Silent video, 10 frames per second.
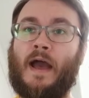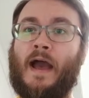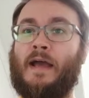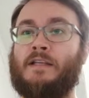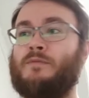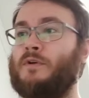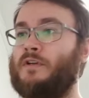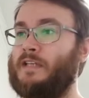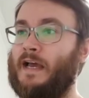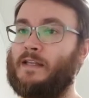and we're
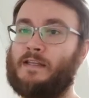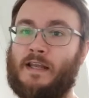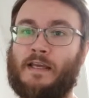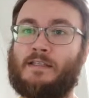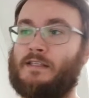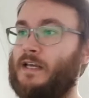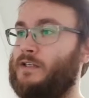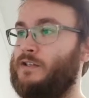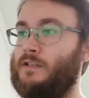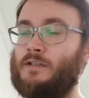going to add the next
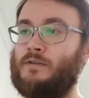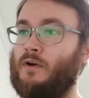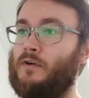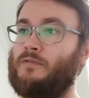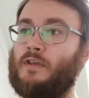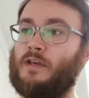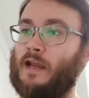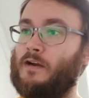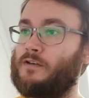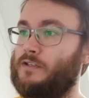section of the
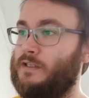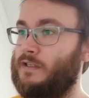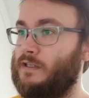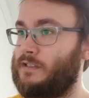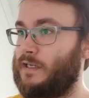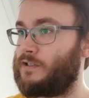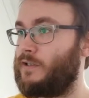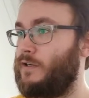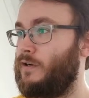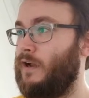character sheet, this section
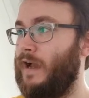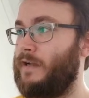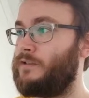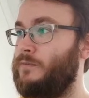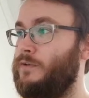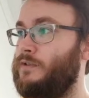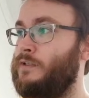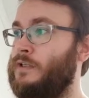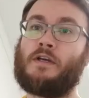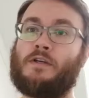here, attributes.